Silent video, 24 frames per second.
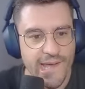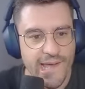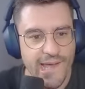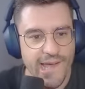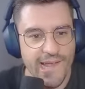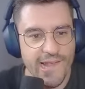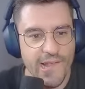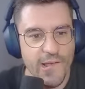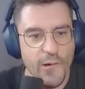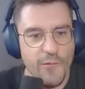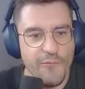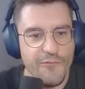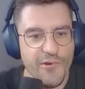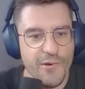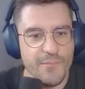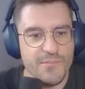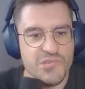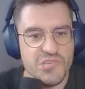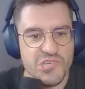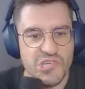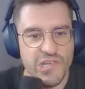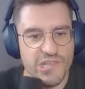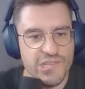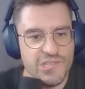Hello, from
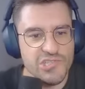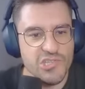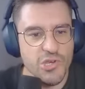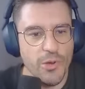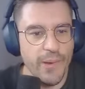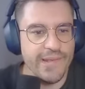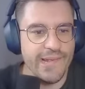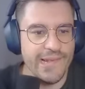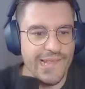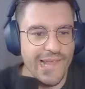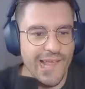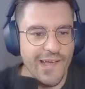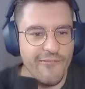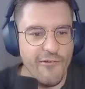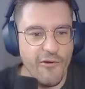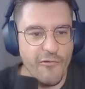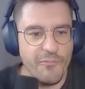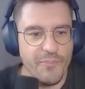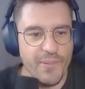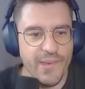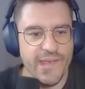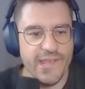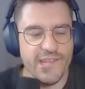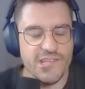Shield, showing the love
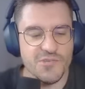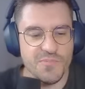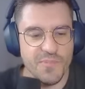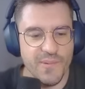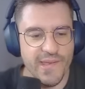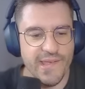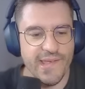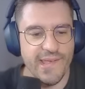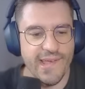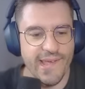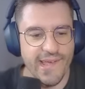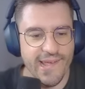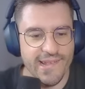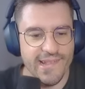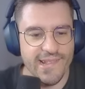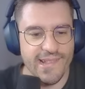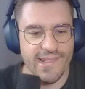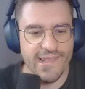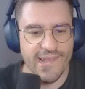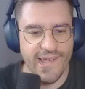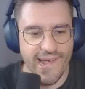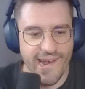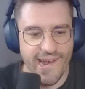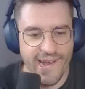of PHP and
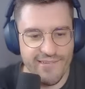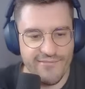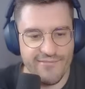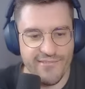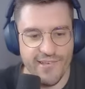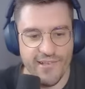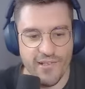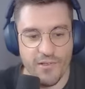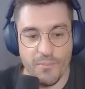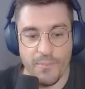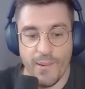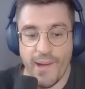Laravel.